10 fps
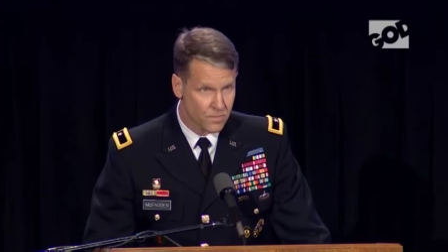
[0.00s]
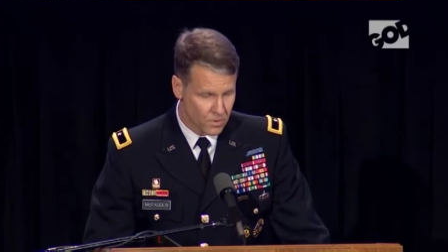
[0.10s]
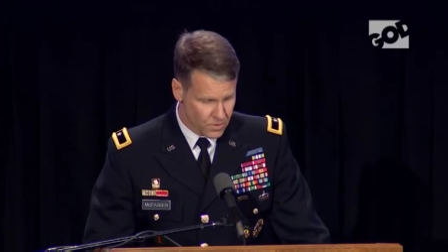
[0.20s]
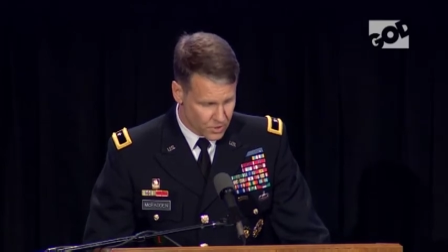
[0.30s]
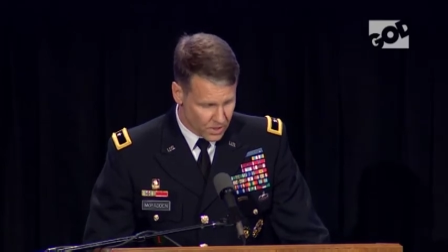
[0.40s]
their
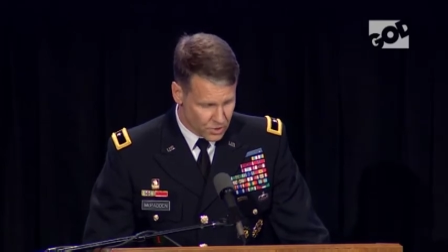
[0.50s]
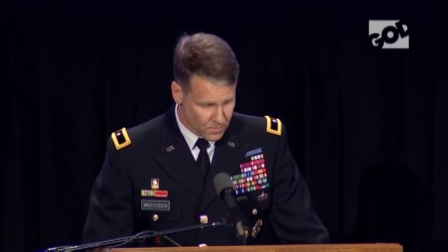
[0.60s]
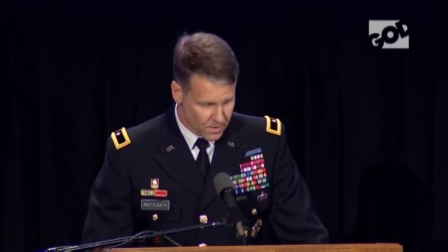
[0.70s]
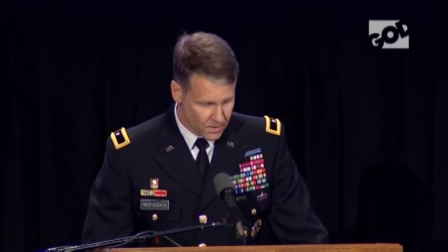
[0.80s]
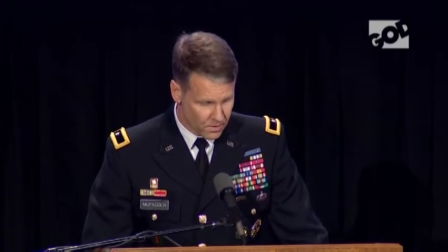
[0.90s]

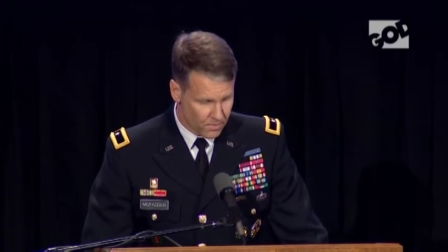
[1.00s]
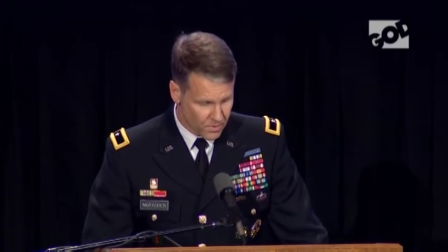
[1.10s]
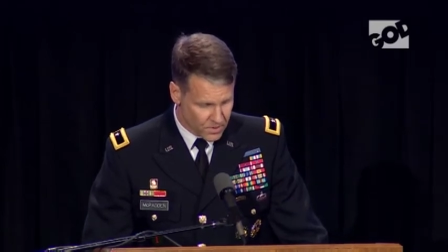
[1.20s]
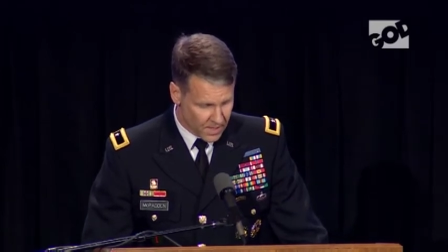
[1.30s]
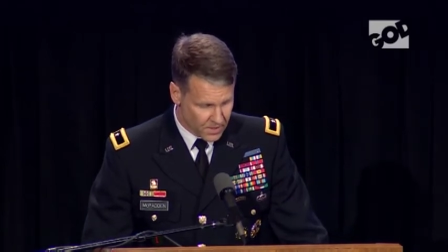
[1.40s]
judgment, their
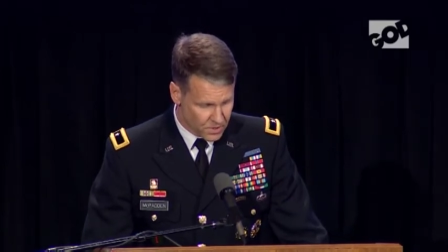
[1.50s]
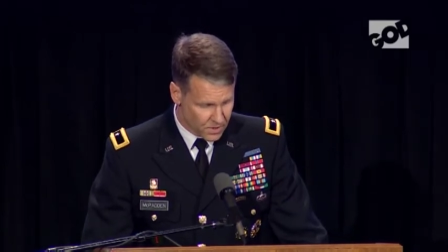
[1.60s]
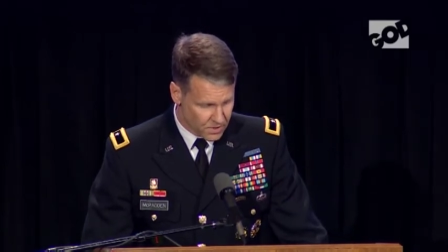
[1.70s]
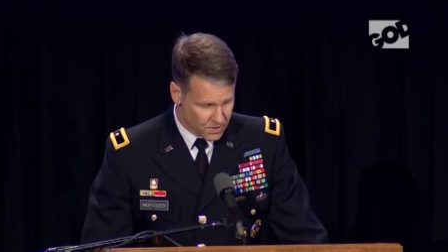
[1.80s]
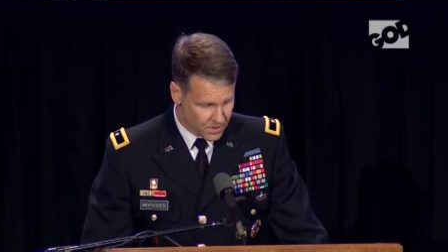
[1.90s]
protection
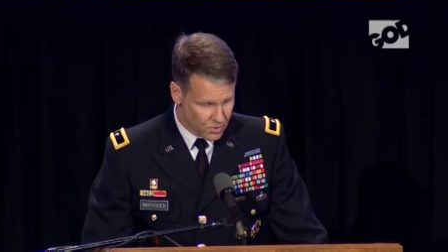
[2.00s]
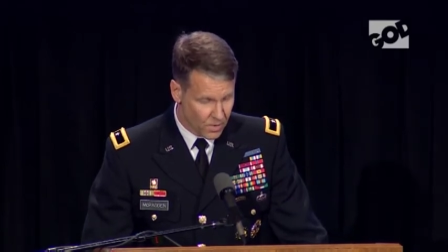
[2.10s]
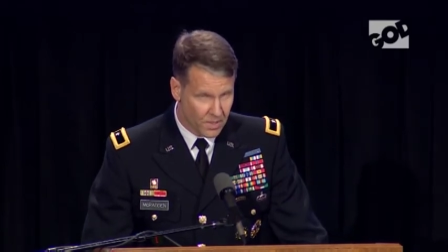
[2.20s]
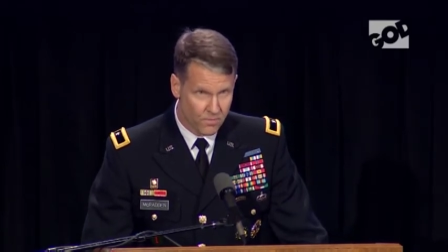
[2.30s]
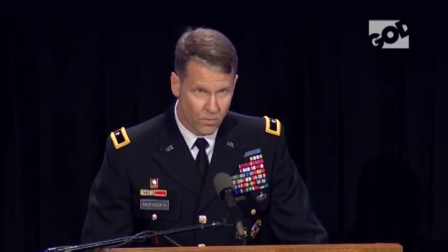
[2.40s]
as they
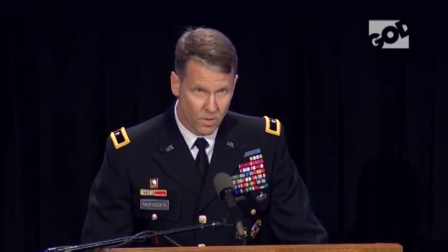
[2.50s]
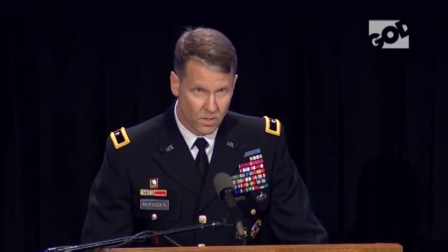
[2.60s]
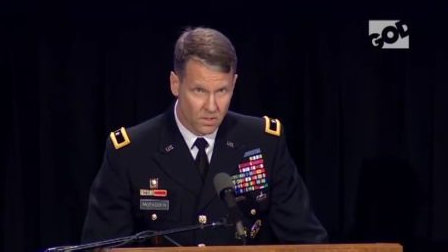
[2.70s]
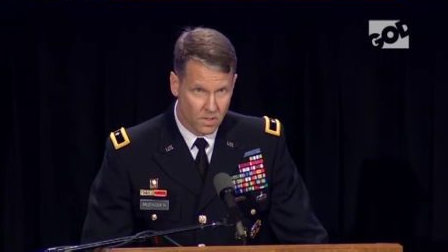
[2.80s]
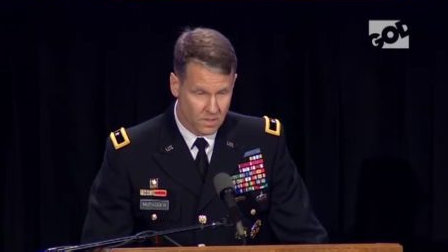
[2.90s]
train for and
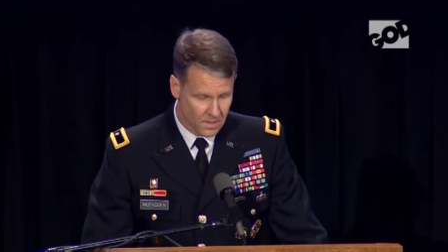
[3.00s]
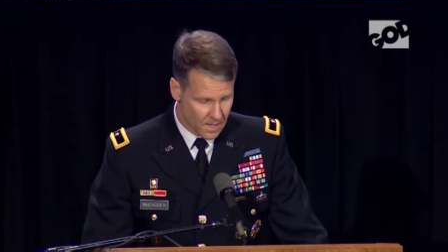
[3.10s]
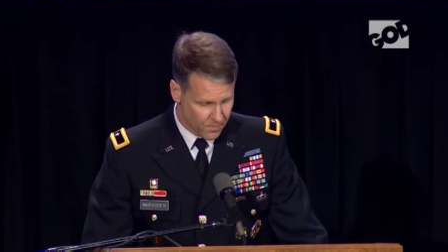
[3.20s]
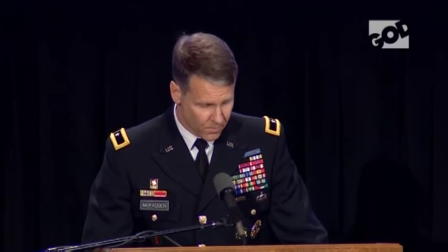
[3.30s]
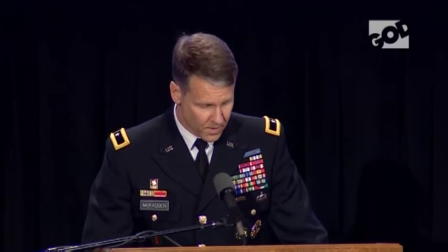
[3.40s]
conduct
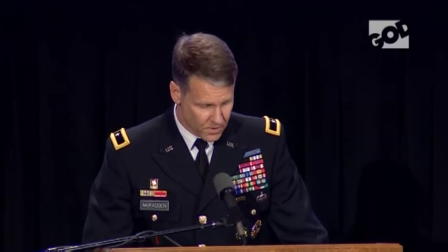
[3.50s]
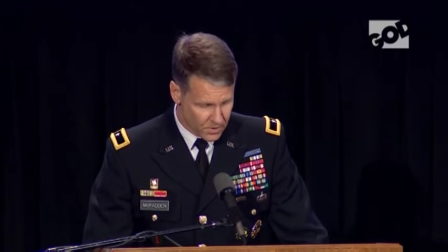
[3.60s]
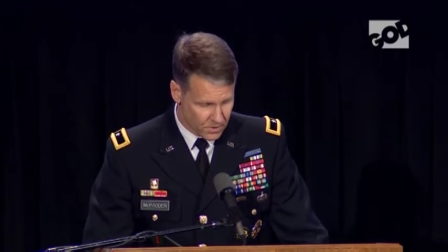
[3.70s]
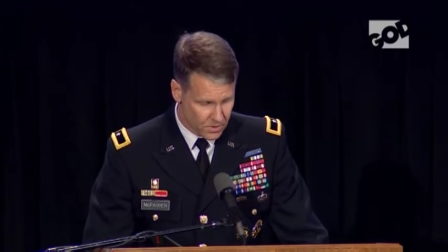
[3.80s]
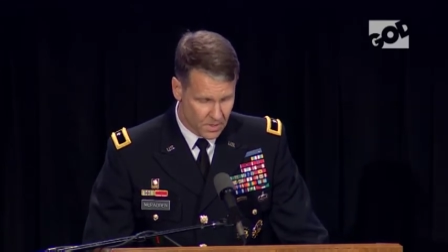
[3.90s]

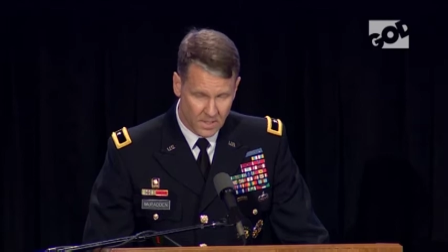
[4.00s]
operations